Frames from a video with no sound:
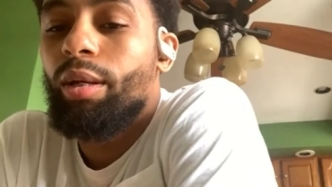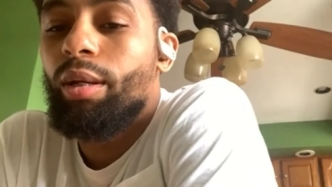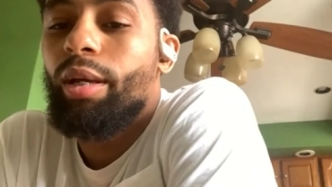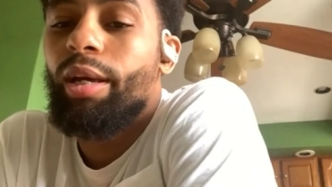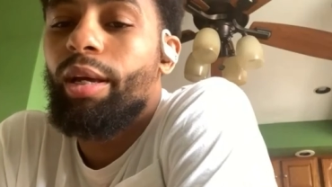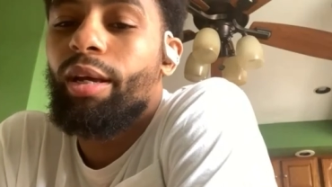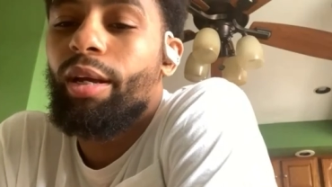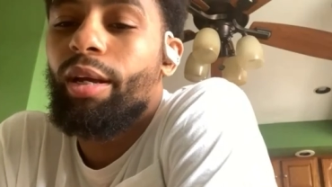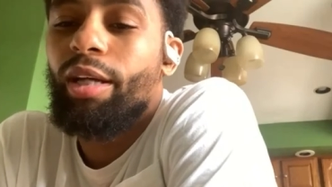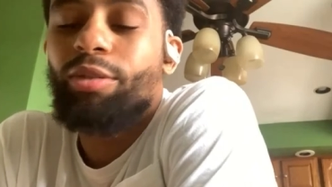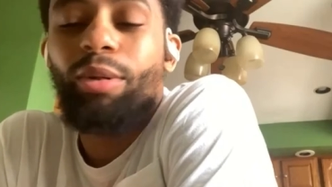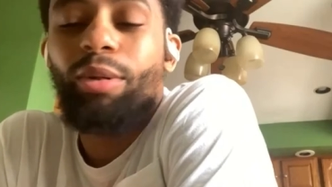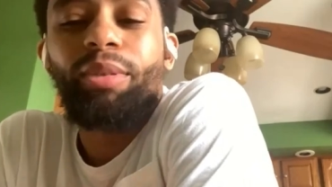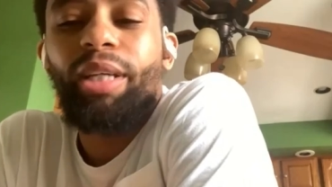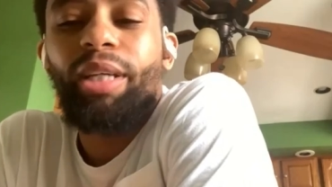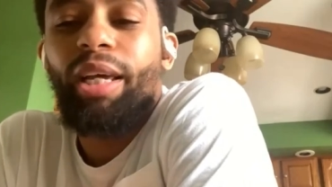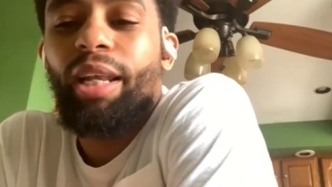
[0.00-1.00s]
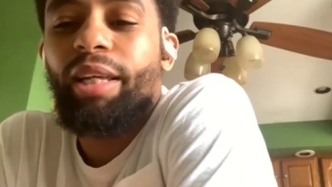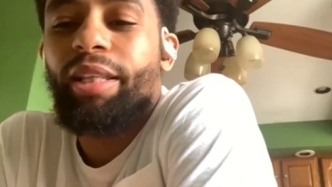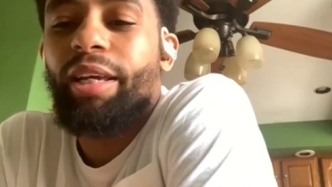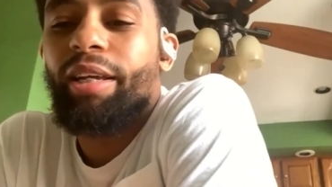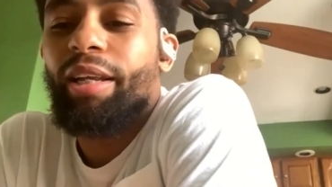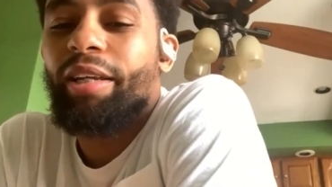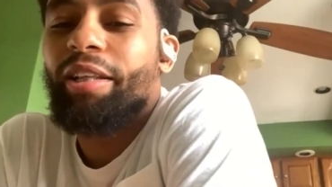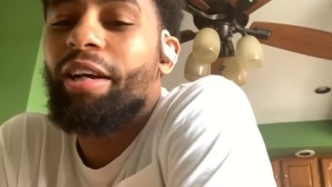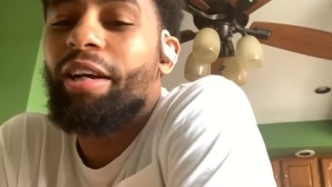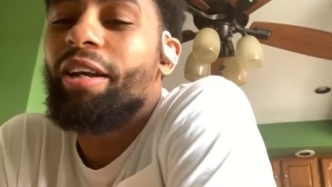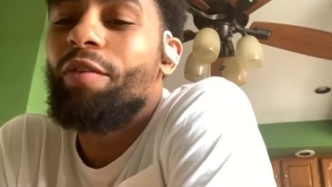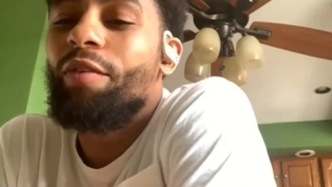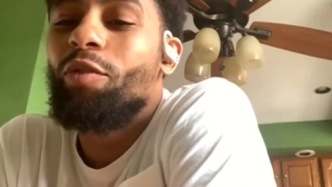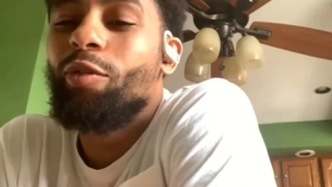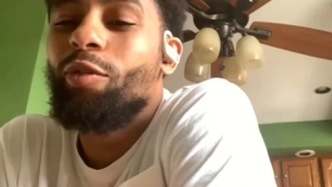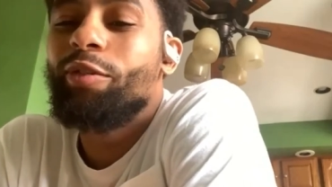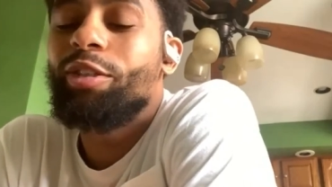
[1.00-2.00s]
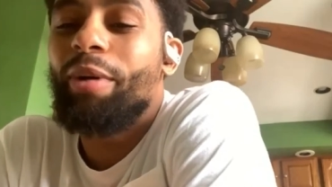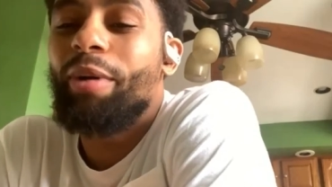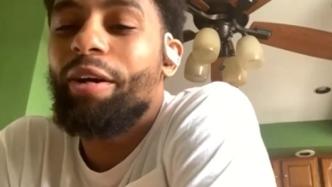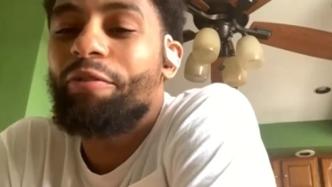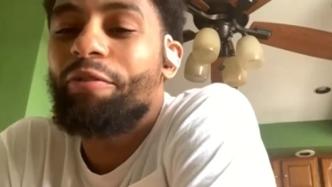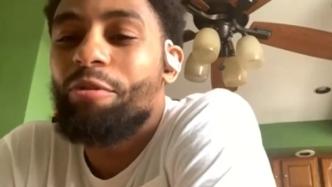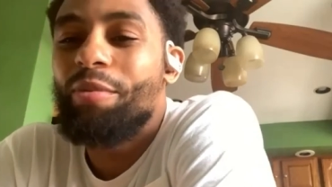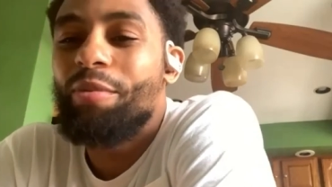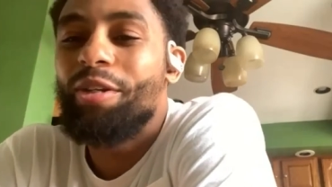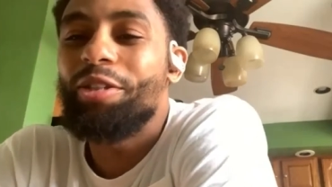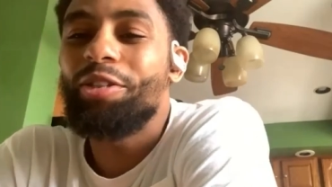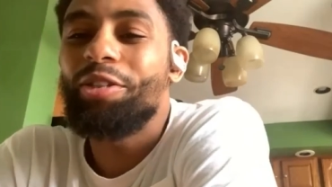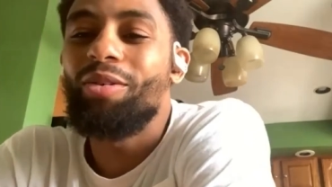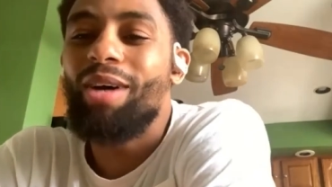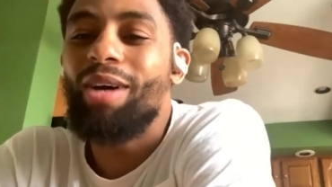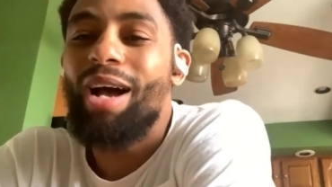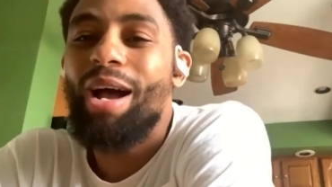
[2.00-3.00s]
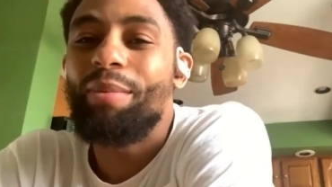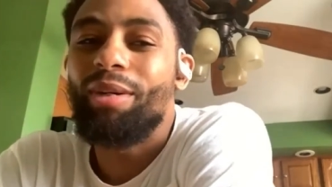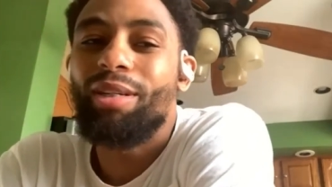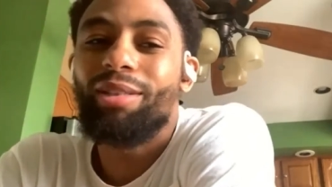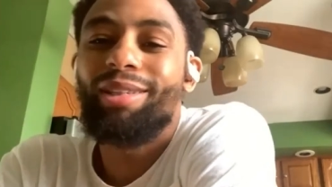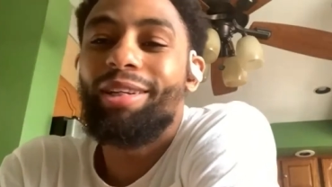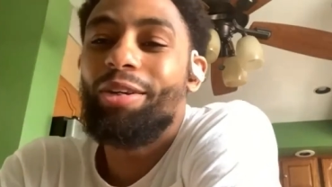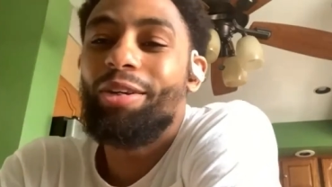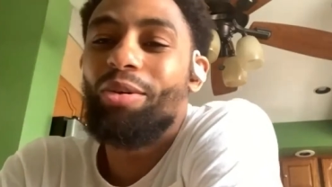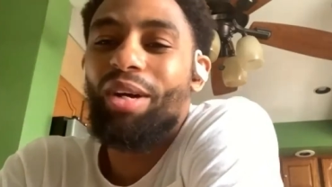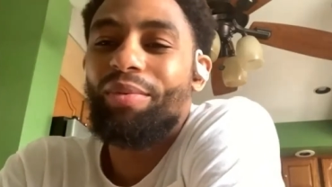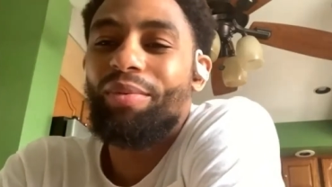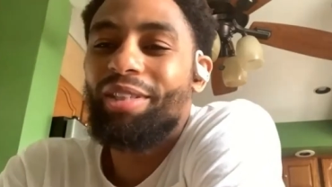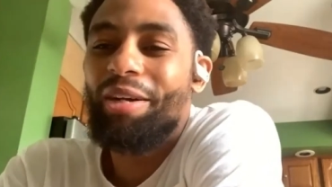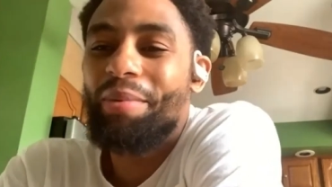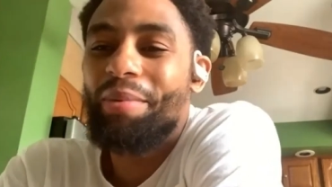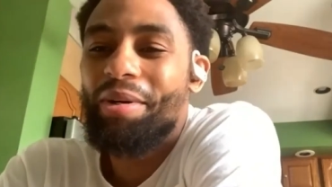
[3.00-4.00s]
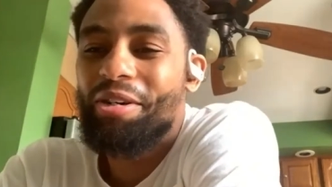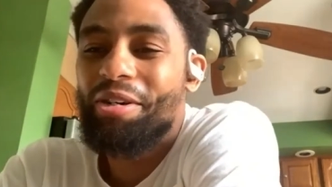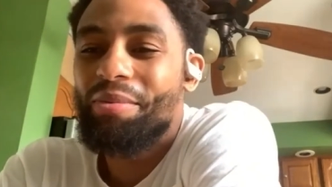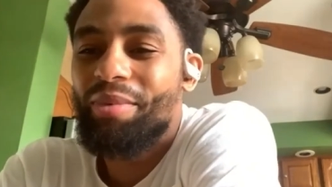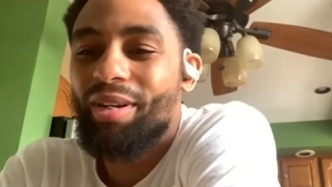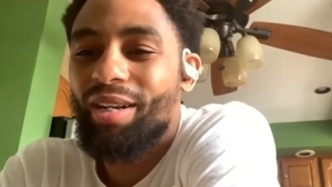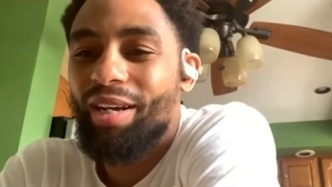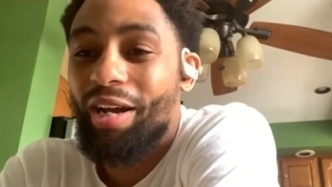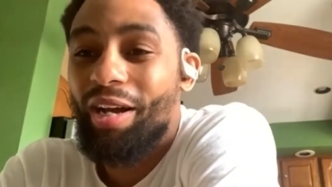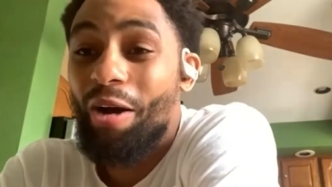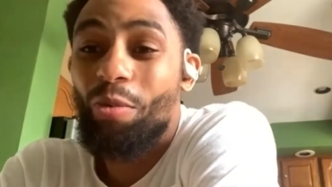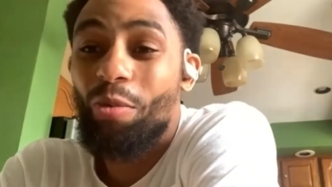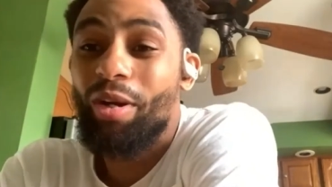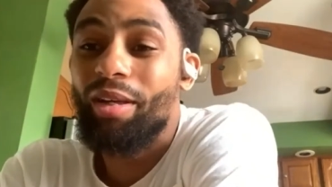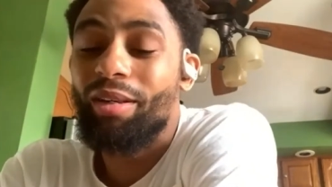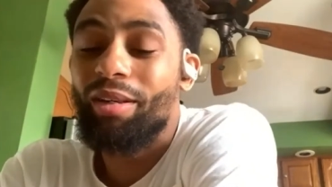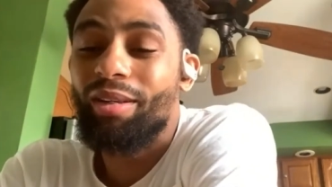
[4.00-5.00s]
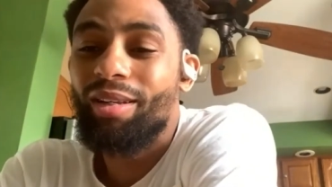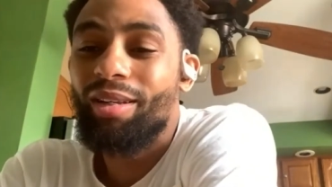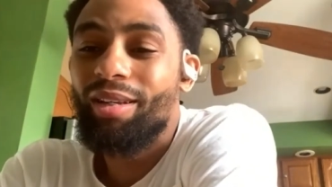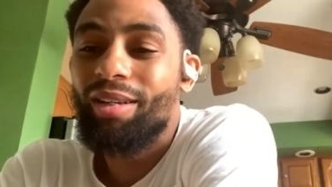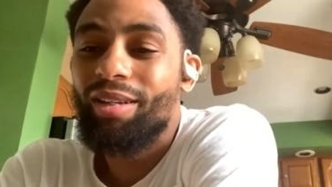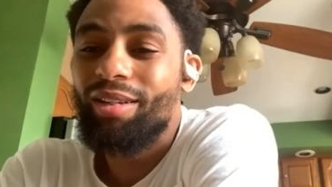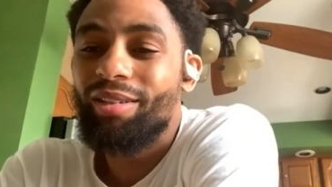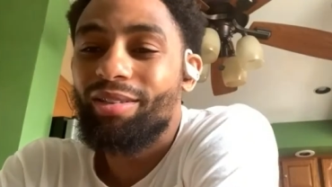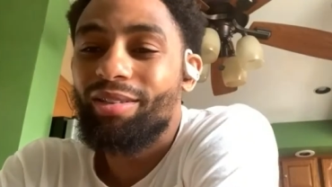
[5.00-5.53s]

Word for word: Yeah, and that's what I'm saying. Like that level of respect for me is so high because they know every time I come there, like I win. Yeah,